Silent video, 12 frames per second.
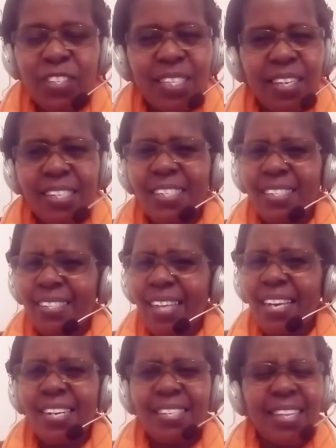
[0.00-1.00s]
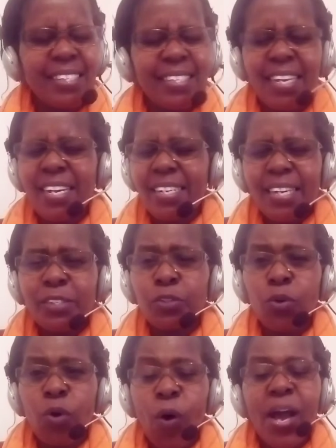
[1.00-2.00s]
They decided, they said, let's
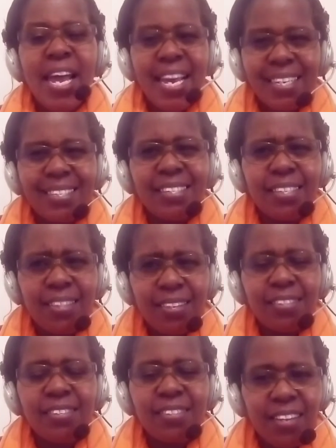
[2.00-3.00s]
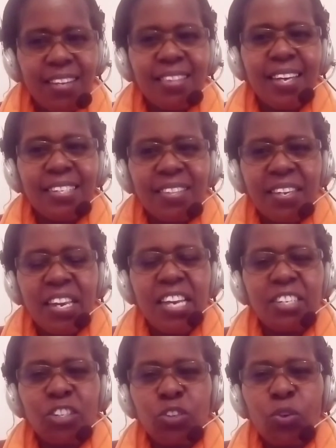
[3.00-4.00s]
go and see this thing that the
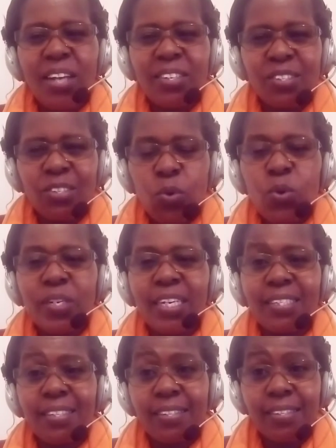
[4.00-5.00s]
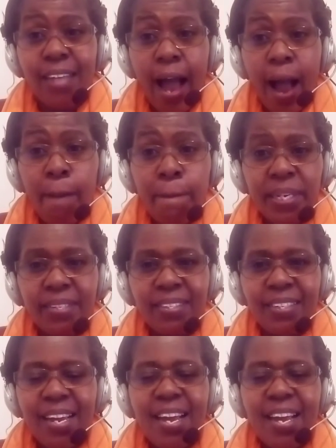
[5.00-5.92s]
angel has told us has happened.